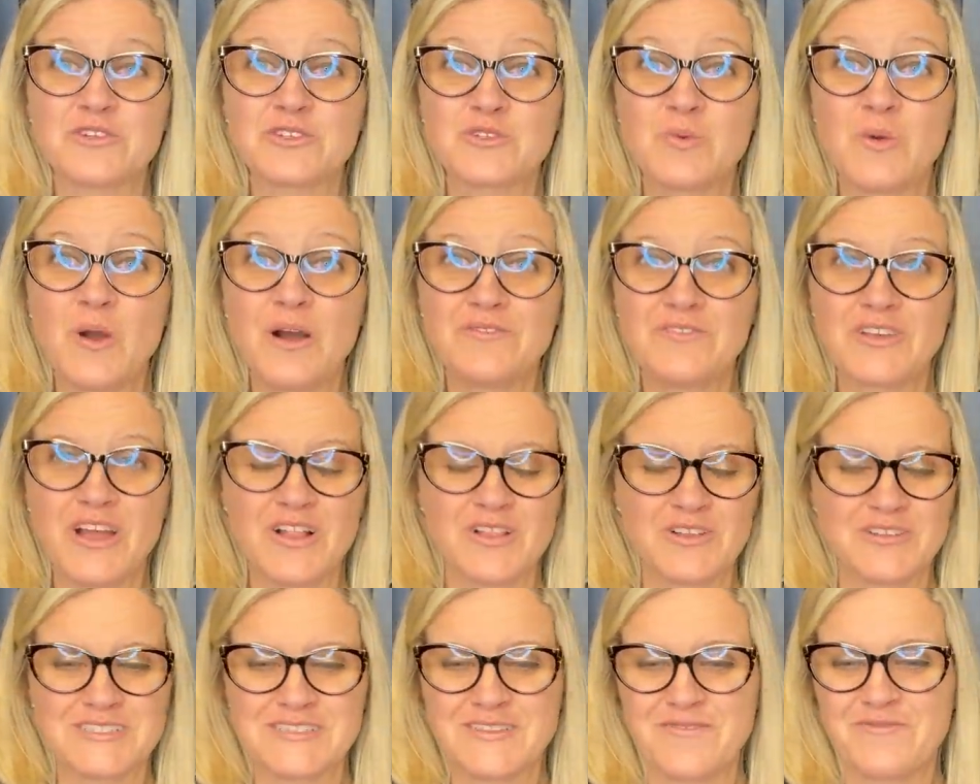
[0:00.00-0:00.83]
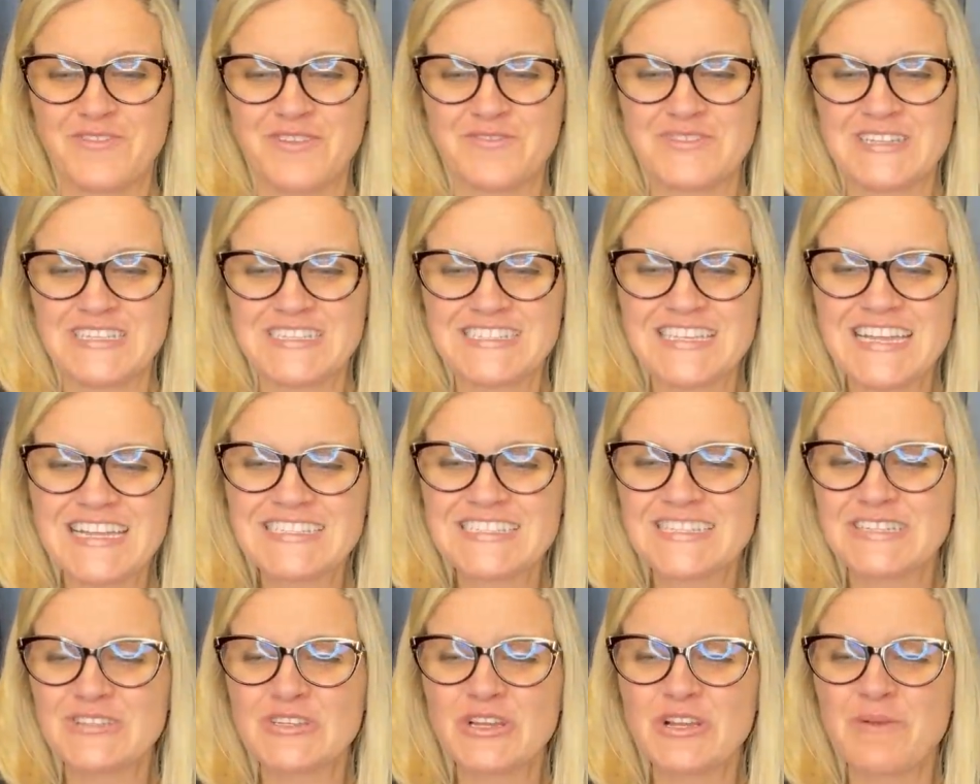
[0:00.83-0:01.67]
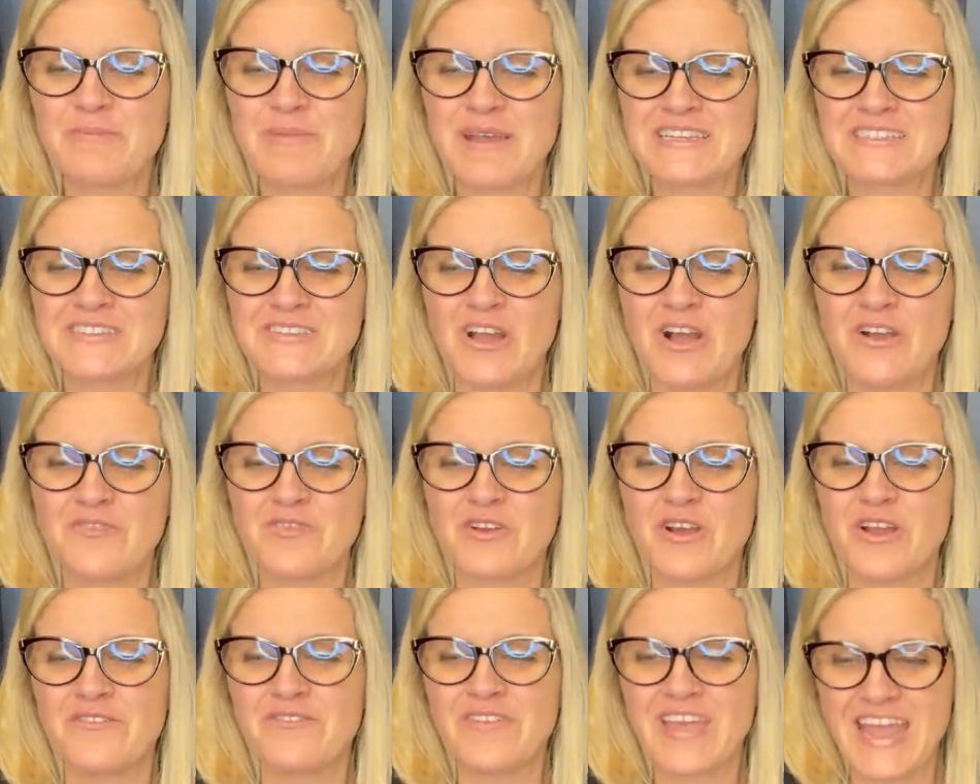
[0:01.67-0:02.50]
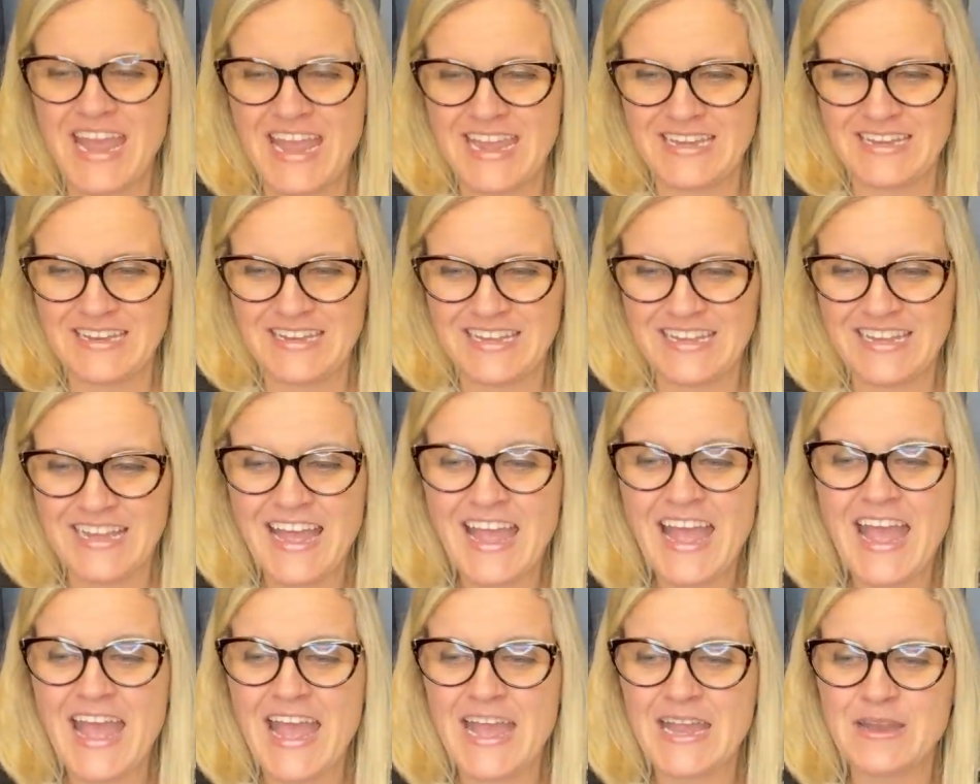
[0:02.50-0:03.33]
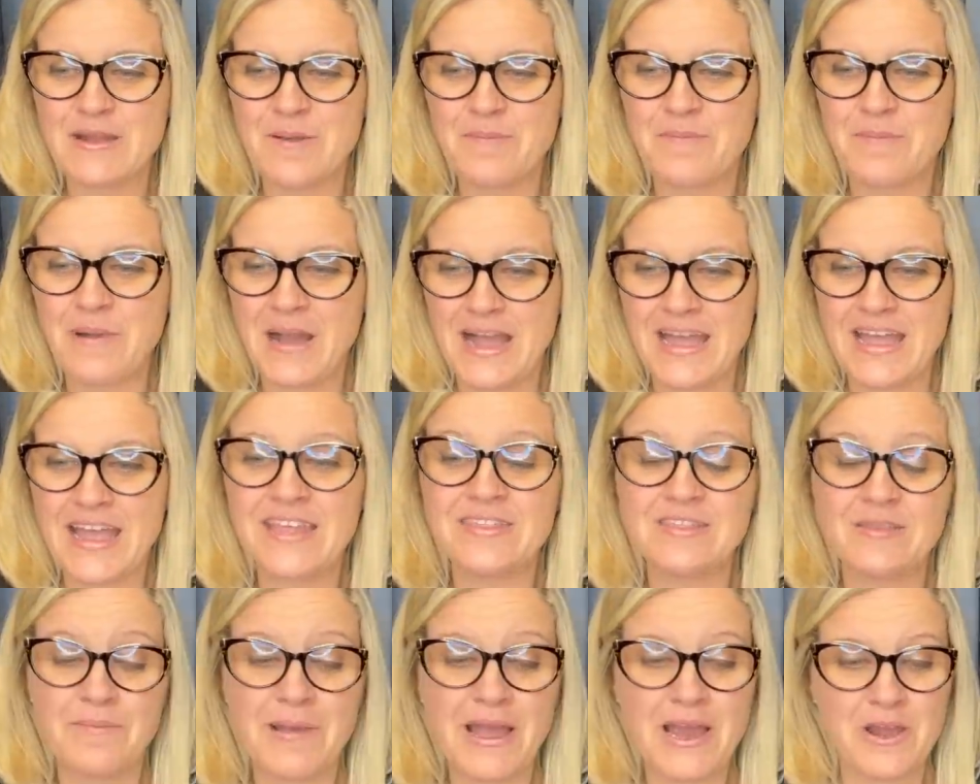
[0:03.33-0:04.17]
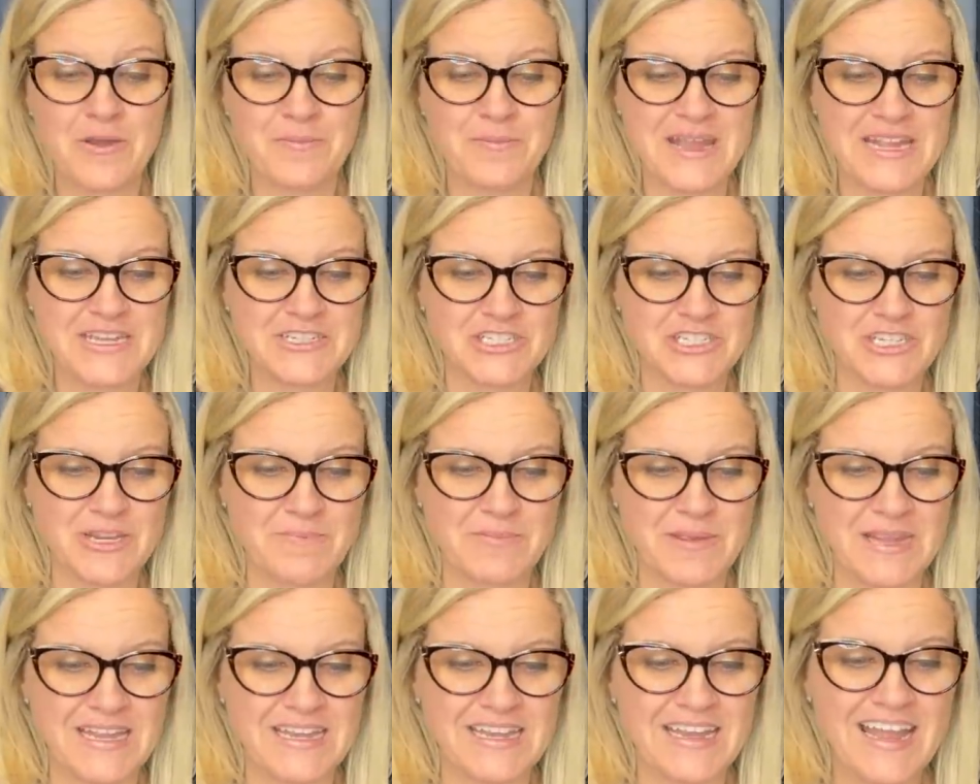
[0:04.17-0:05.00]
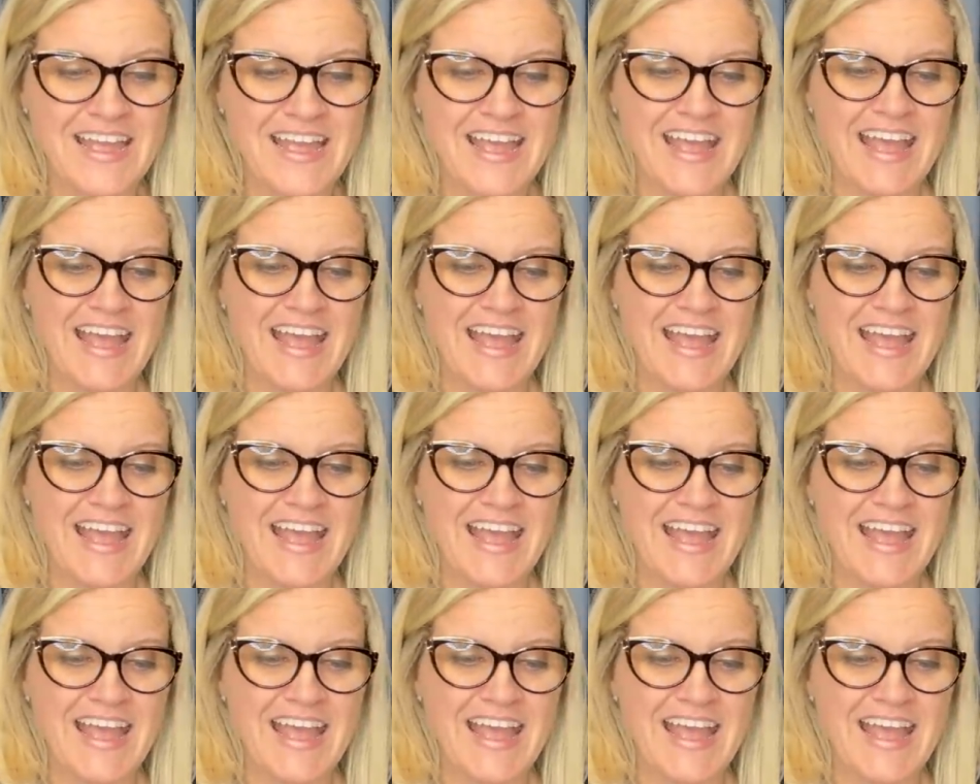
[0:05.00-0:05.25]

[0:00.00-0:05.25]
twelve dollars and fifty cents and took a best offer of eighty dollars, and, a, and the buyer paid shipping.